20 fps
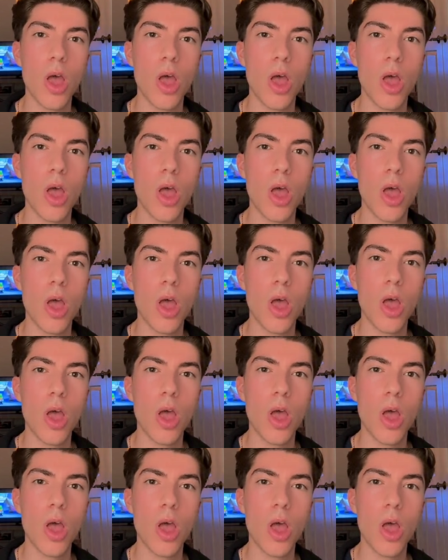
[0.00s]

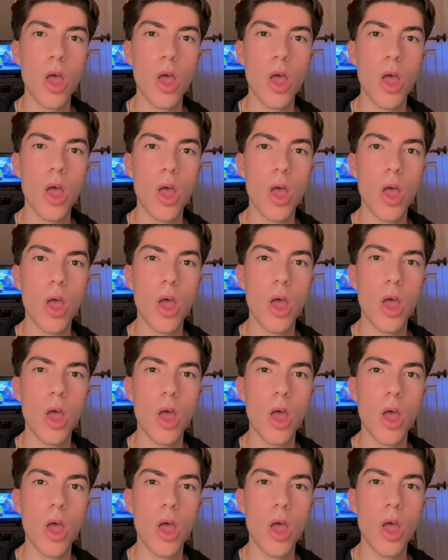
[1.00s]

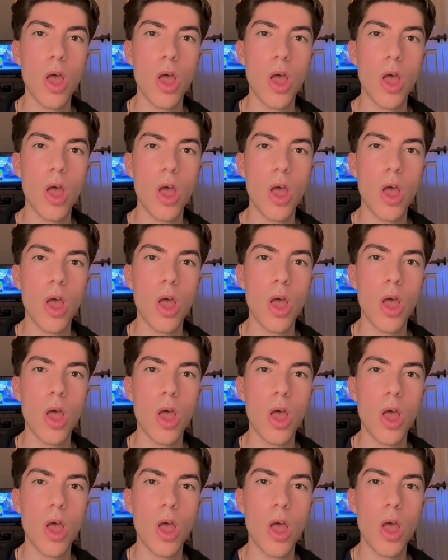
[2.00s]

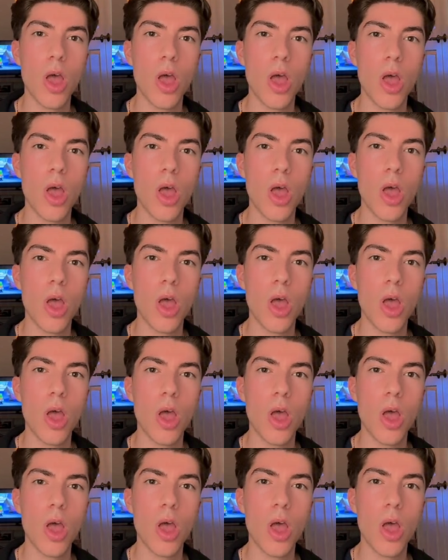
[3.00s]

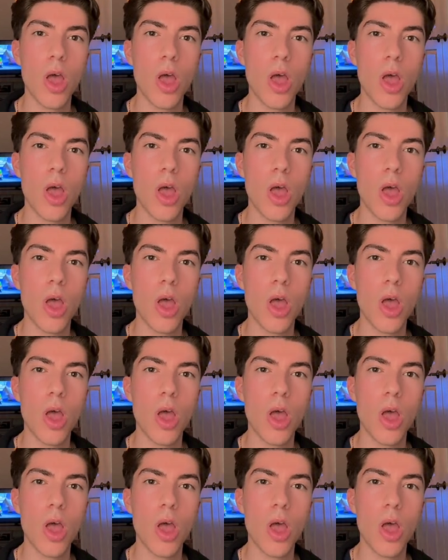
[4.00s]
The person shown says nothing.